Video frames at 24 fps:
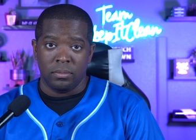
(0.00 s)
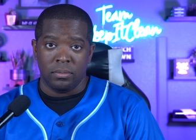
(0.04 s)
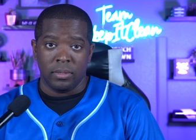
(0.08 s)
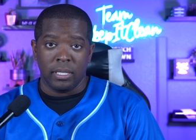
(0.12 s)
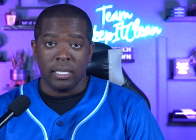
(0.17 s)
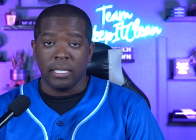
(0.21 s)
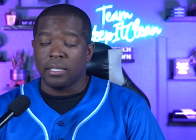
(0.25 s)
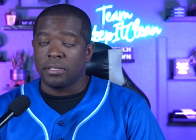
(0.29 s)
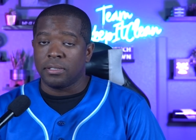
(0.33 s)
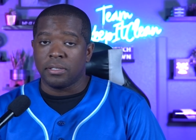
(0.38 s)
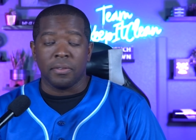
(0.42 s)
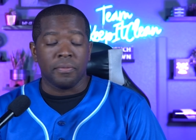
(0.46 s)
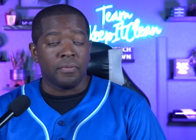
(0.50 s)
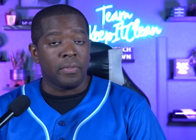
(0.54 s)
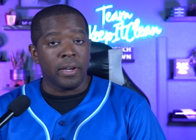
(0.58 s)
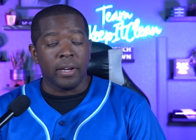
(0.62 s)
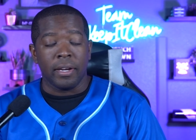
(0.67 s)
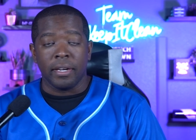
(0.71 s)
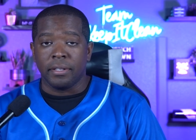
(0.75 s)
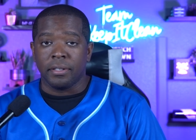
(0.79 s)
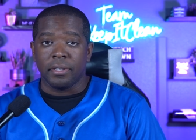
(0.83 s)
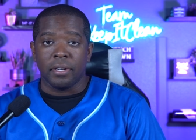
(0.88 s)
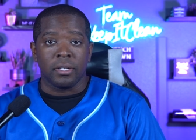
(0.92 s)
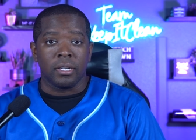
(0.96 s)
It is a
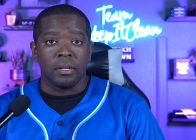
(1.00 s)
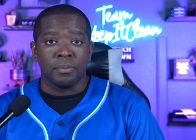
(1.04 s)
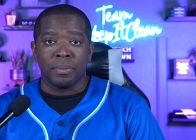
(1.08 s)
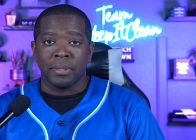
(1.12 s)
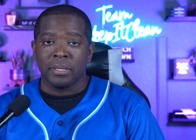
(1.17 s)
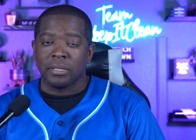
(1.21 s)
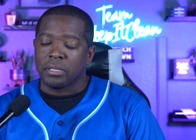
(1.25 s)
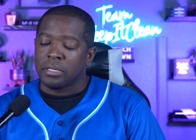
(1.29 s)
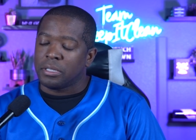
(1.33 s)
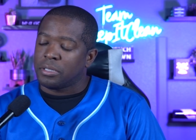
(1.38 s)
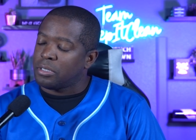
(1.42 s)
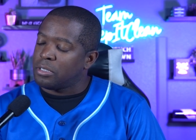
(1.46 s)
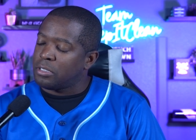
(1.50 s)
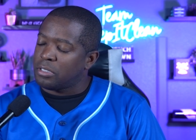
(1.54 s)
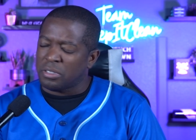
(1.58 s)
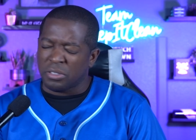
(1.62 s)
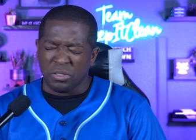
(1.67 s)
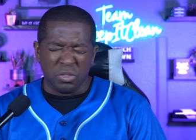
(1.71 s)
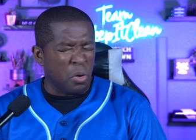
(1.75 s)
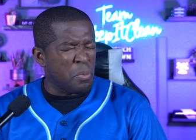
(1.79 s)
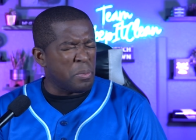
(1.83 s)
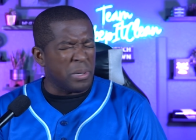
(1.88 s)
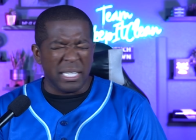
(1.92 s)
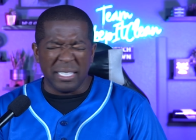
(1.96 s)
very dirty business. There's
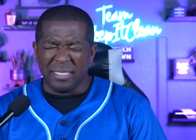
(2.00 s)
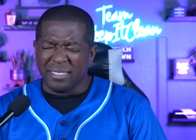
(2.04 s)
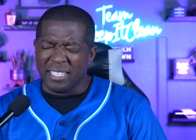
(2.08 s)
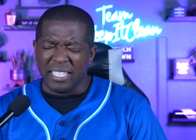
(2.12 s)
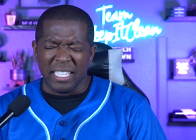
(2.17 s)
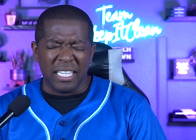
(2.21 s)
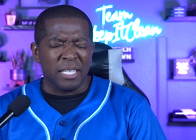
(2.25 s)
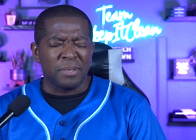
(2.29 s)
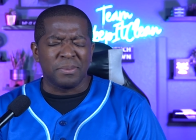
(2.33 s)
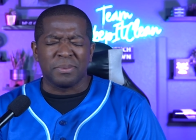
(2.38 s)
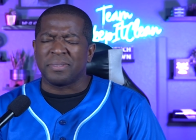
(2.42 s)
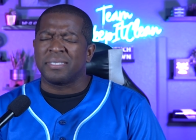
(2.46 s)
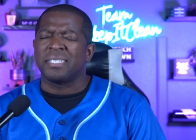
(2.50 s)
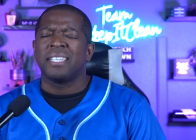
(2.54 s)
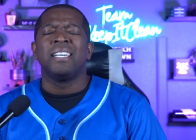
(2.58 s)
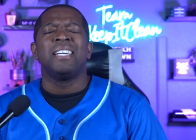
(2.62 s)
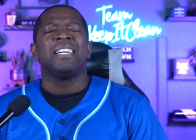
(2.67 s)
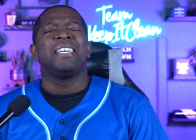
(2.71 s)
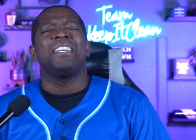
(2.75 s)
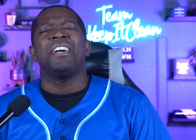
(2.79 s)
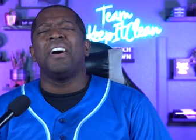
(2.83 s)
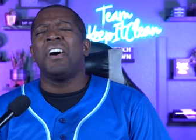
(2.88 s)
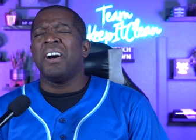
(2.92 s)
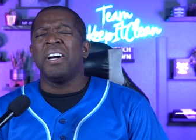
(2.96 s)
so many teams.
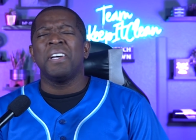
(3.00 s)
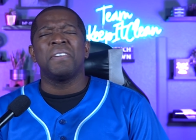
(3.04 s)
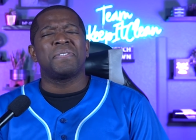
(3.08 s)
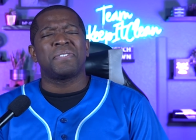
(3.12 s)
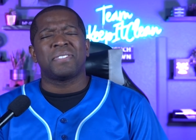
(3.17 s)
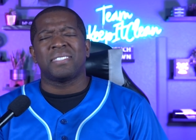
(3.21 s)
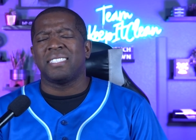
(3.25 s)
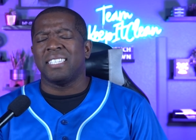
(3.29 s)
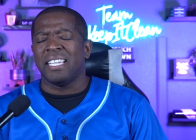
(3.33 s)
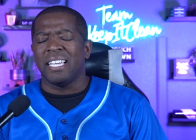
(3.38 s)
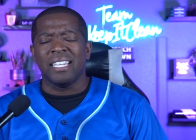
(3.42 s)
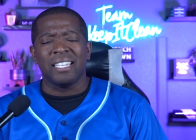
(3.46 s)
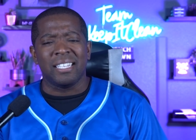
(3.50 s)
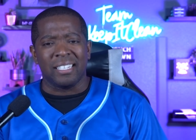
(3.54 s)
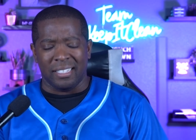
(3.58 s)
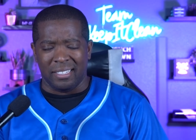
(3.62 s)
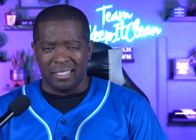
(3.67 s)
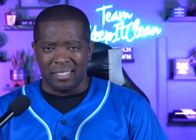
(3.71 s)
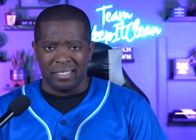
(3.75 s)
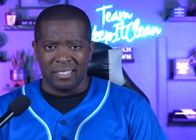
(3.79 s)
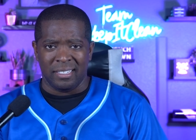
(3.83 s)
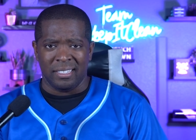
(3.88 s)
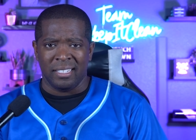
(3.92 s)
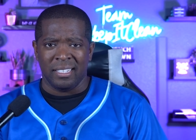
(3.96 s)
Y'all have seen
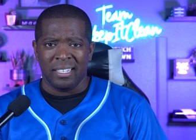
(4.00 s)
it.